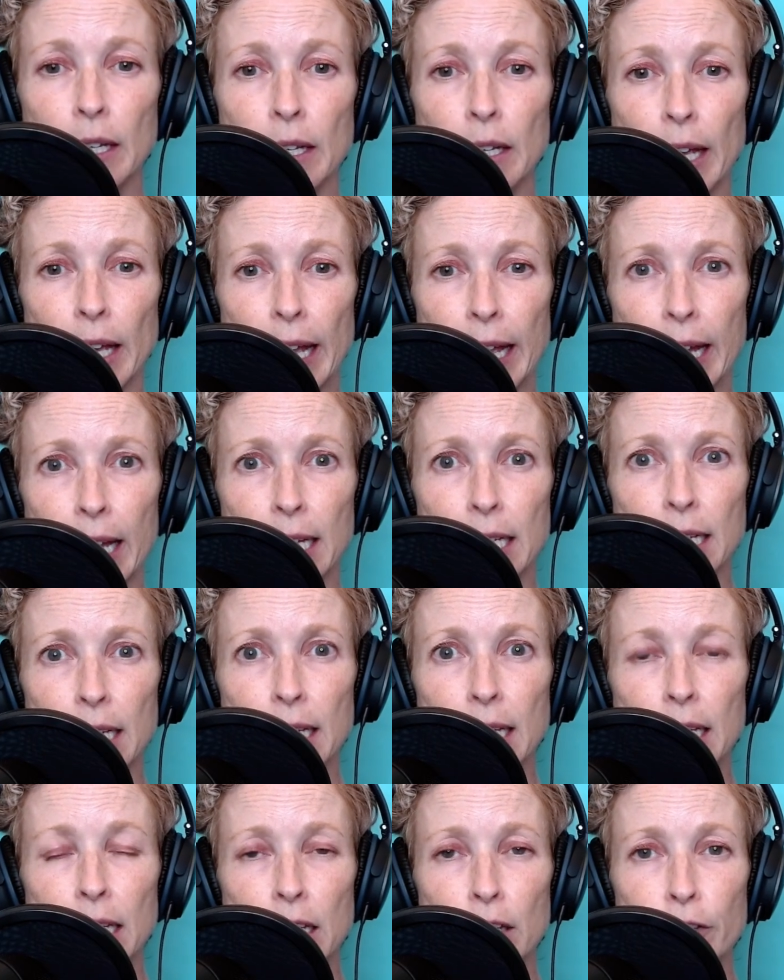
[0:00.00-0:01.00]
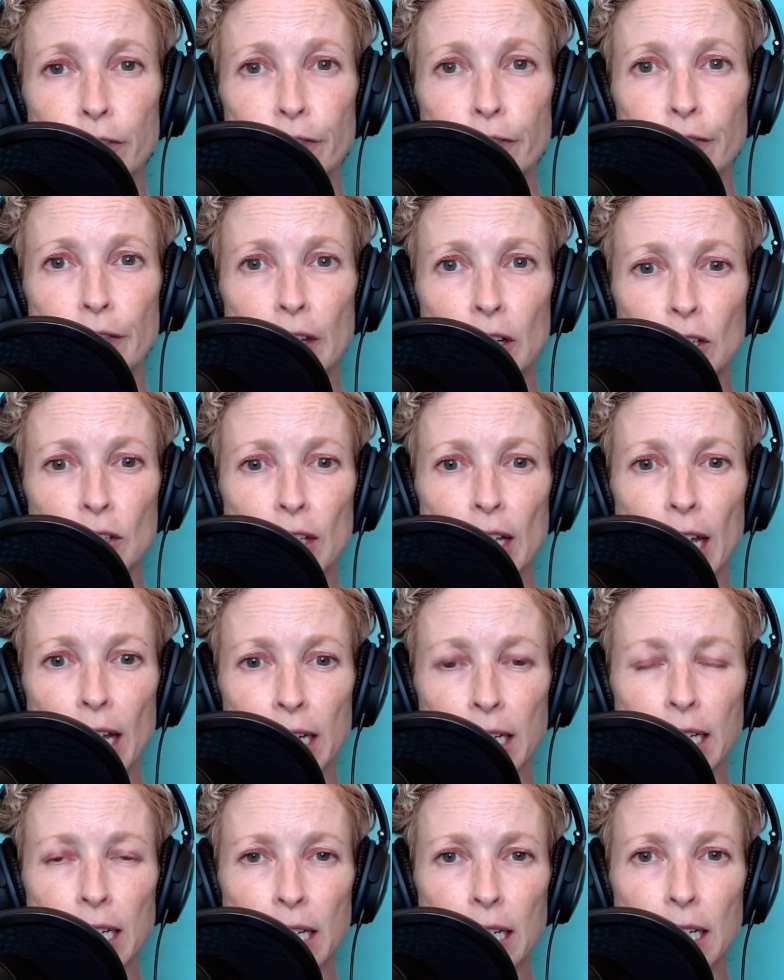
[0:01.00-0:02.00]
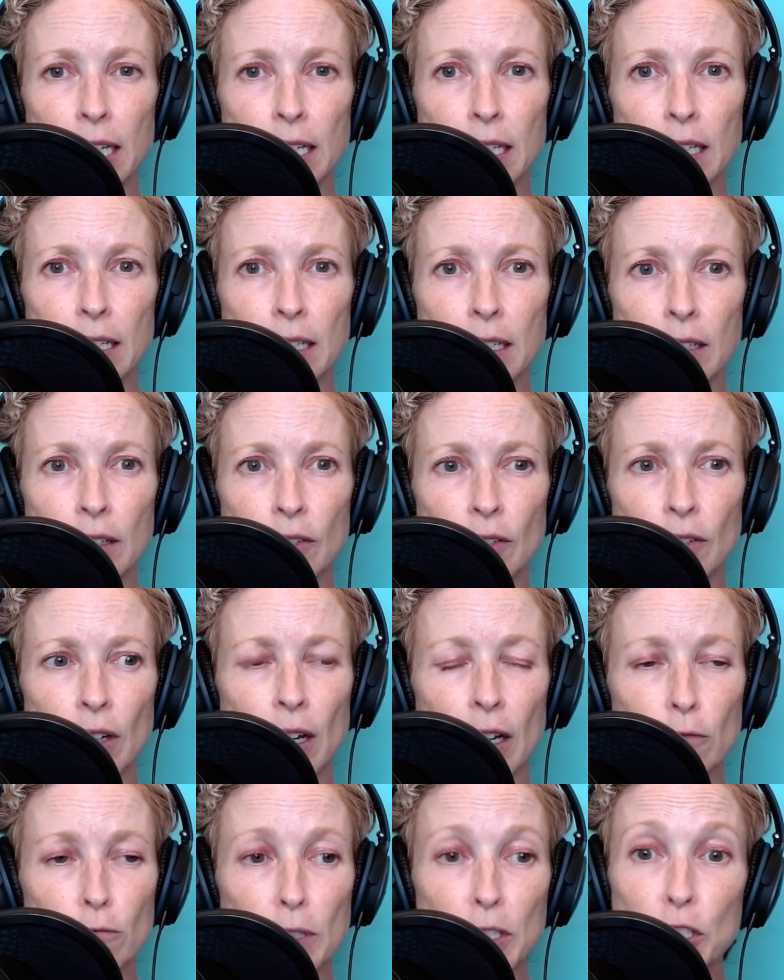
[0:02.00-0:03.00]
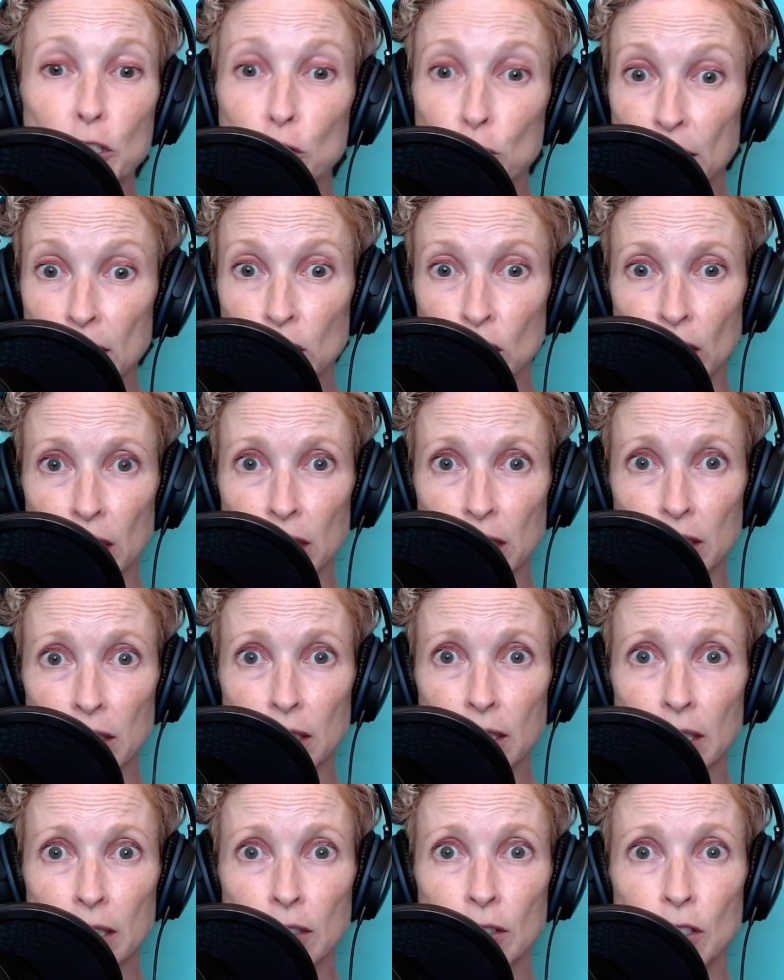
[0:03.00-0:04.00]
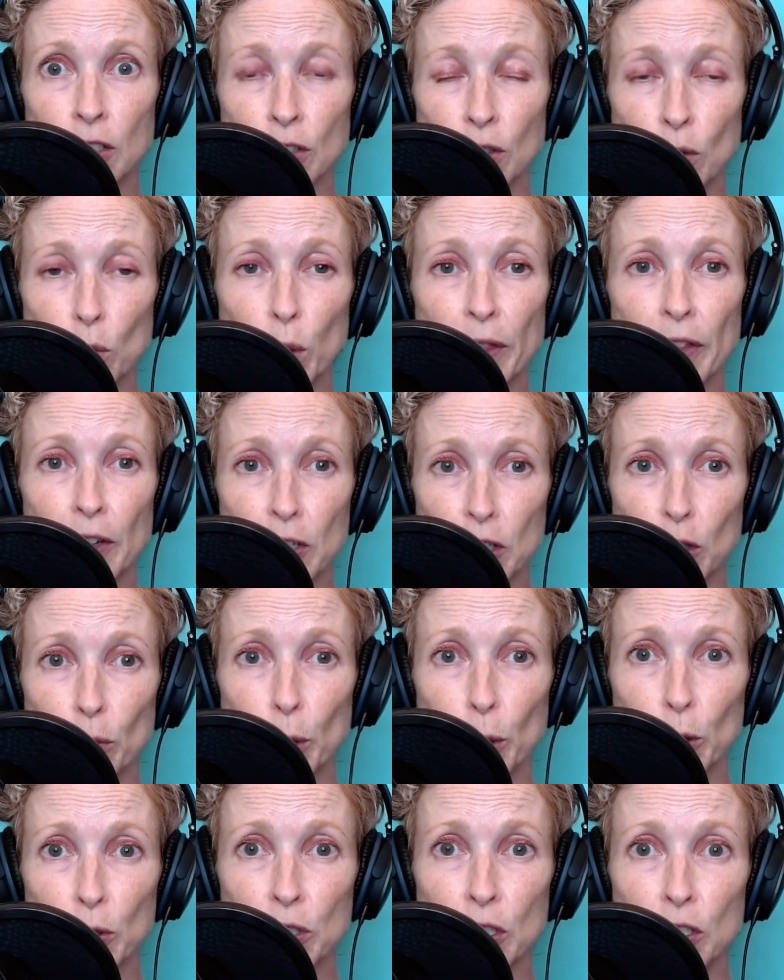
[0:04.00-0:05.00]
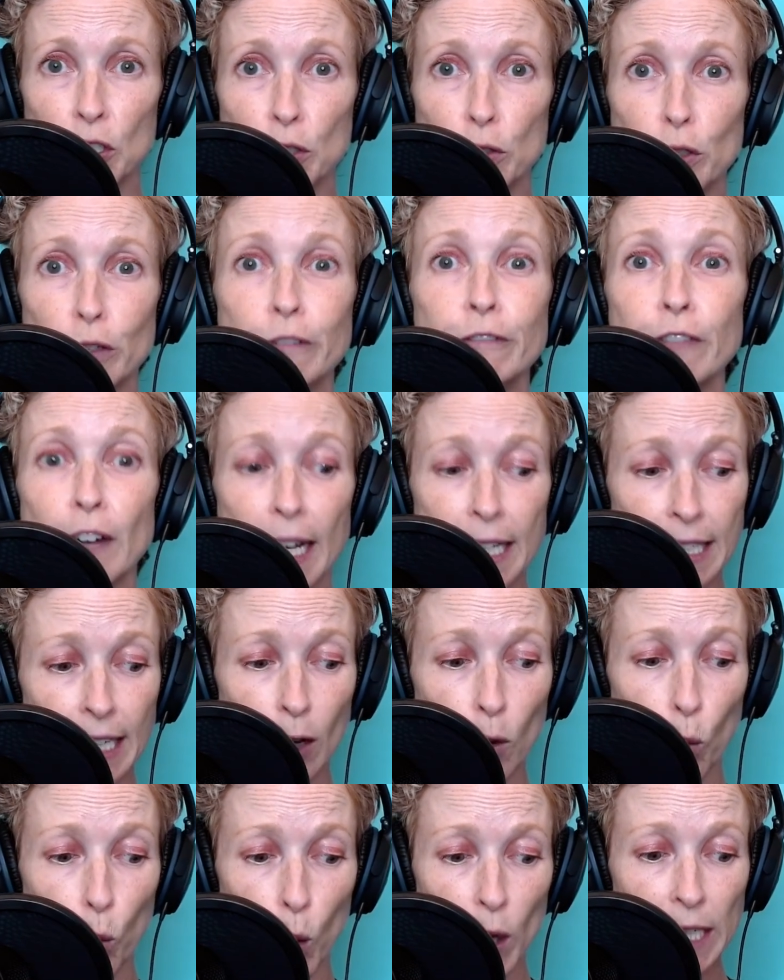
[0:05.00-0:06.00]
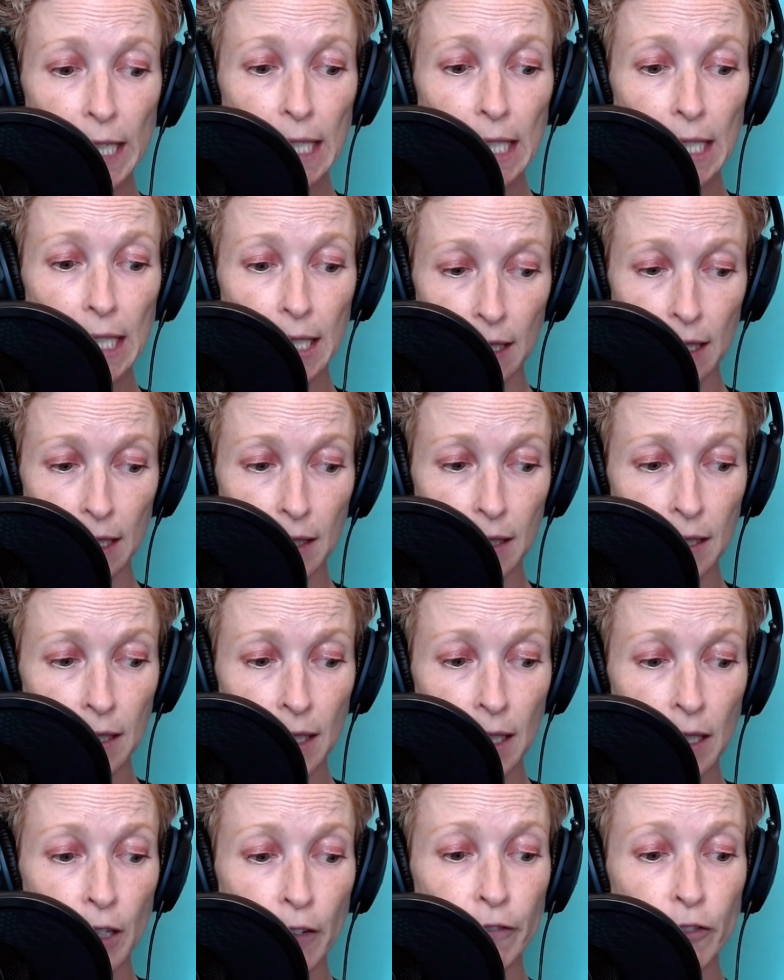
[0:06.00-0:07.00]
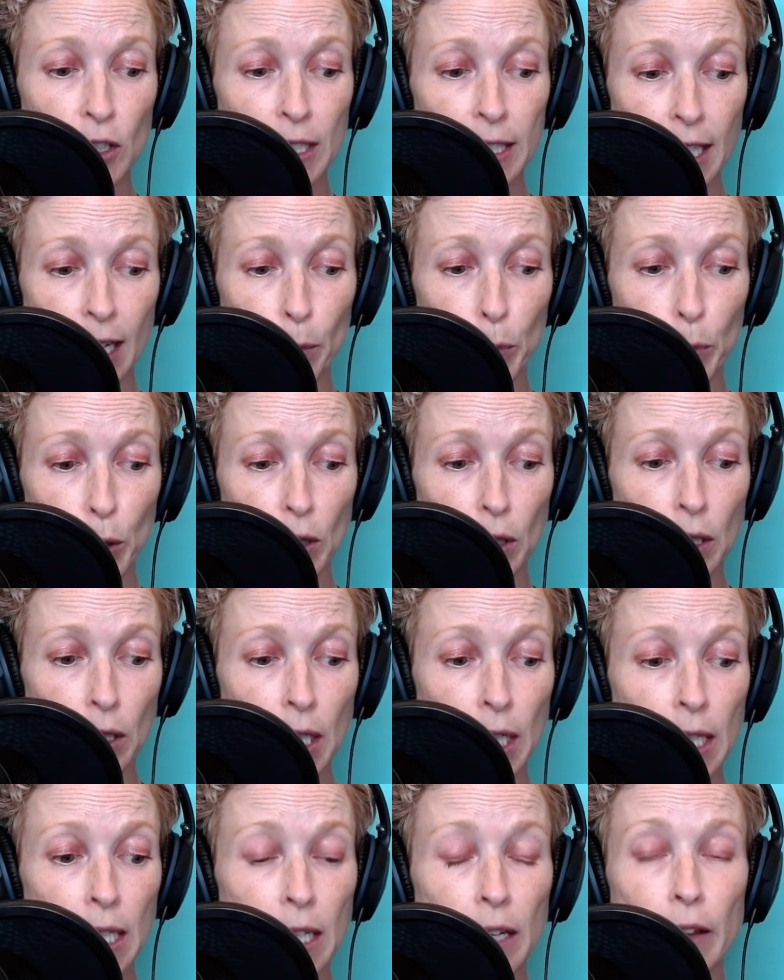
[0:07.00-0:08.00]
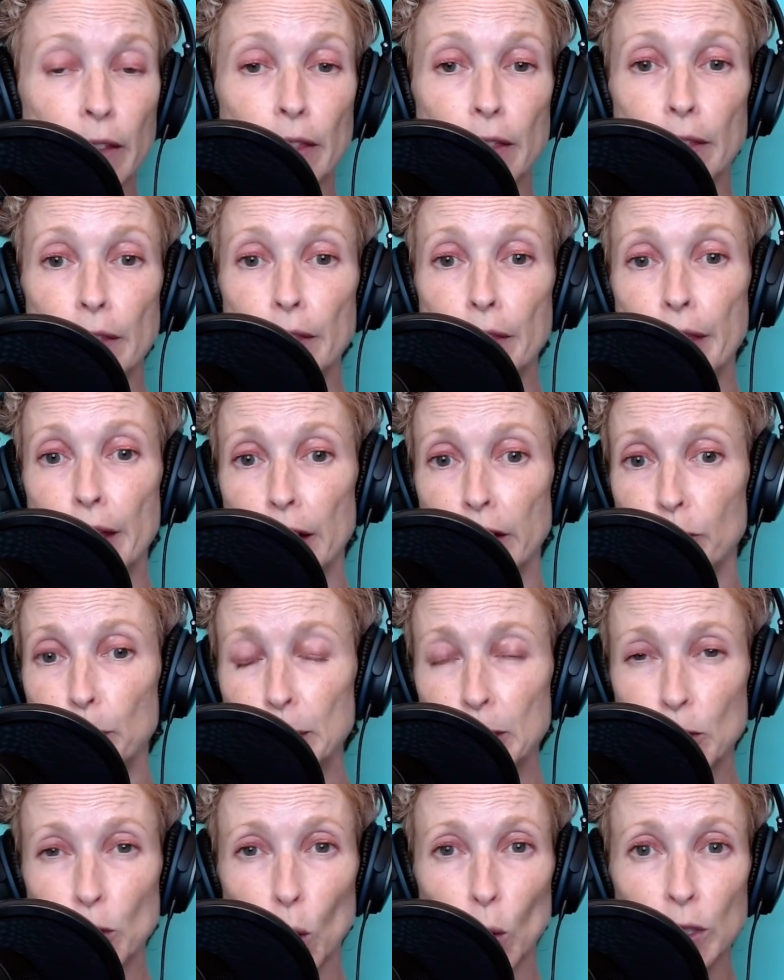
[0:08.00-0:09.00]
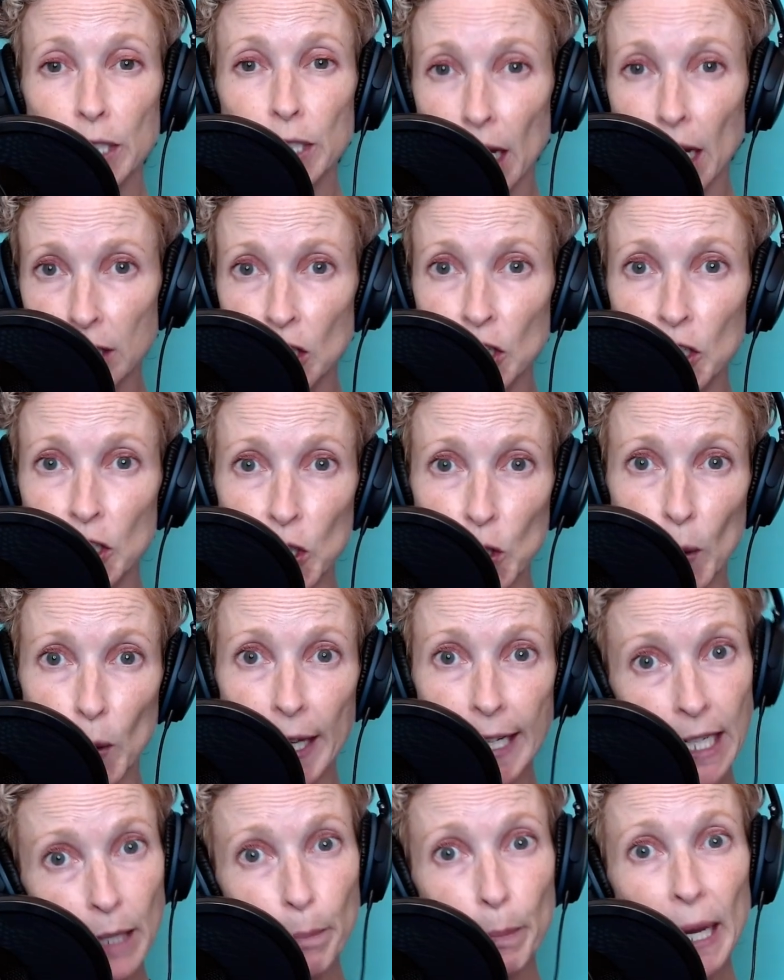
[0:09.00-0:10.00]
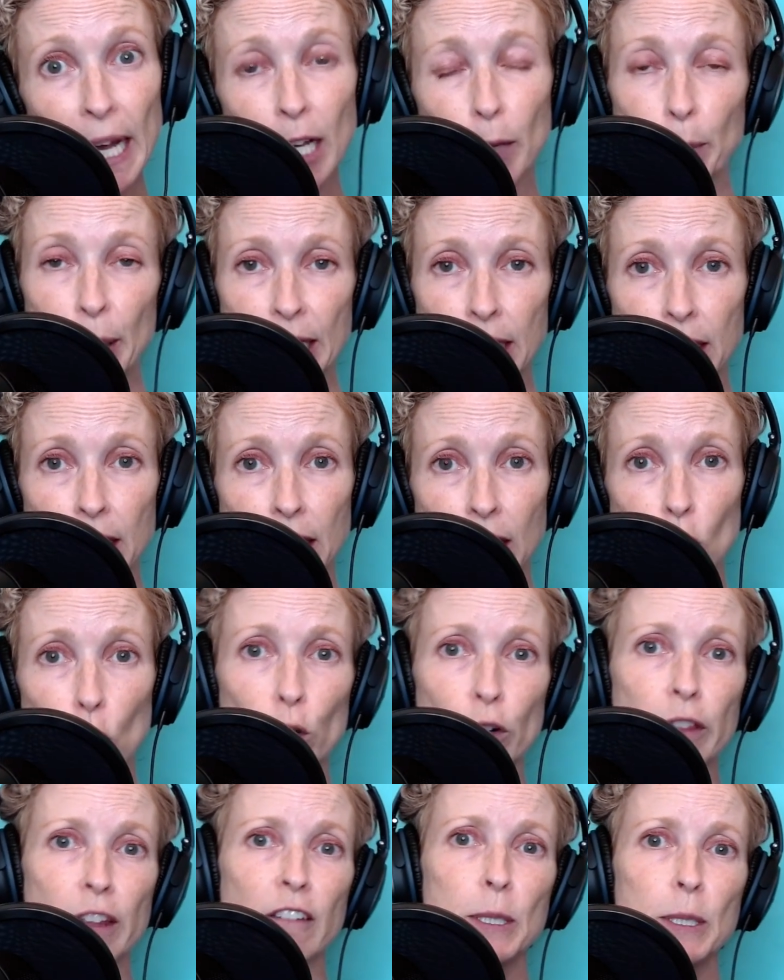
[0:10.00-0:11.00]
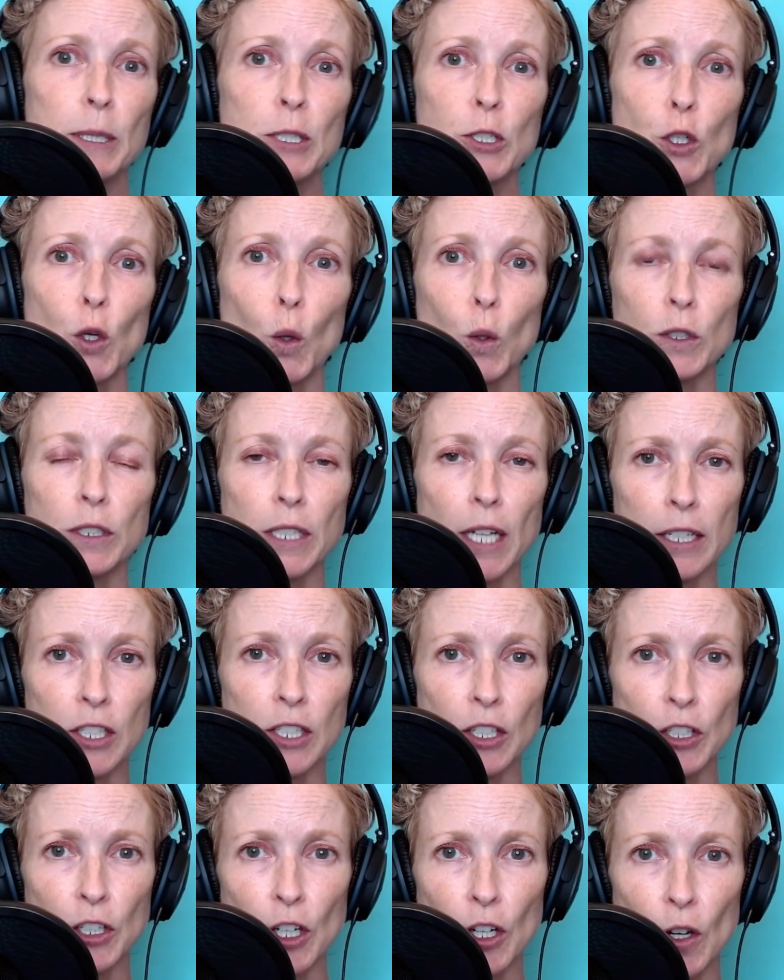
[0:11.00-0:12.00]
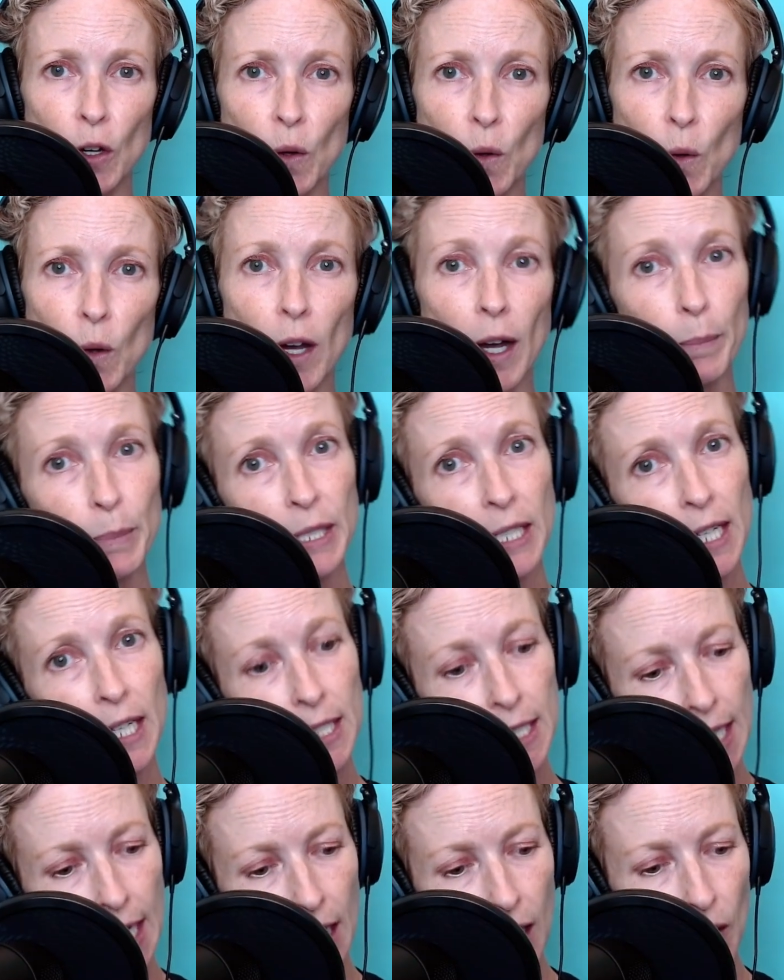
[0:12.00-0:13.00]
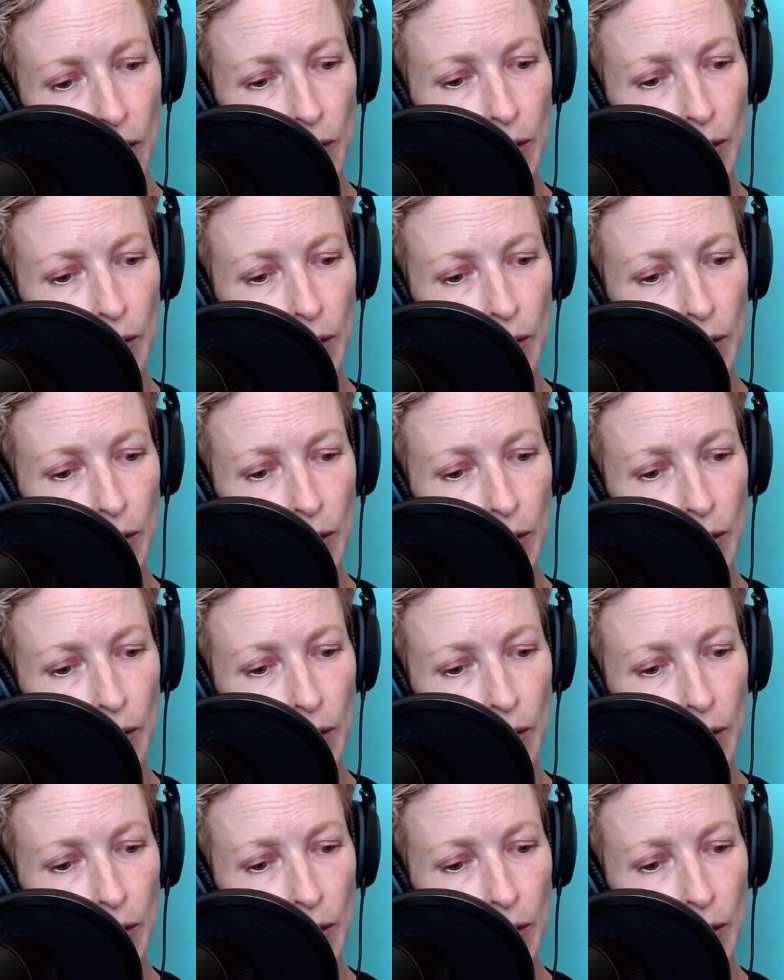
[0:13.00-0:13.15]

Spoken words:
And if there's any restrictions to what they're supposed to do, you find out what it is. For example, they've been told not to do any back bending, or they've been told not to go upside down,